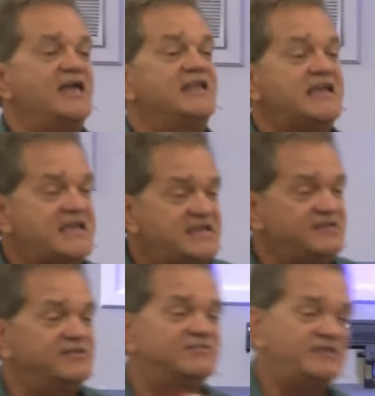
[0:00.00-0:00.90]
And
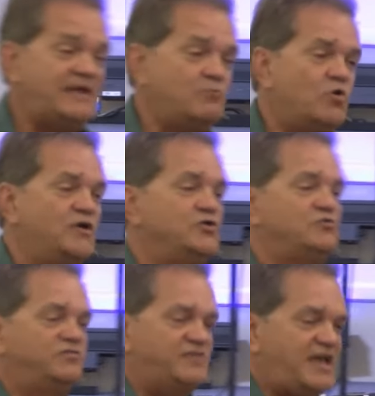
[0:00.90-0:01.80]
he, the same one
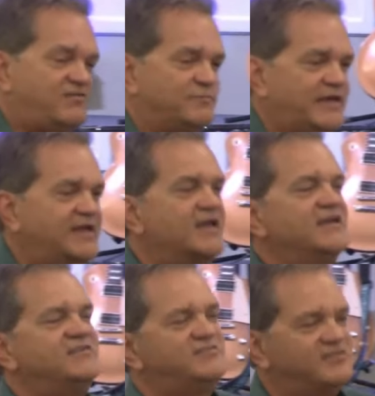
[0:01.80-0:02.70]
who saved me,
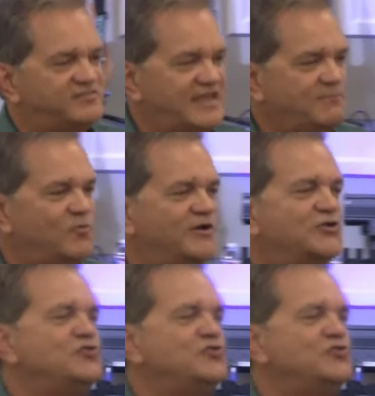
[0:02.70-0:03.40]
is the same one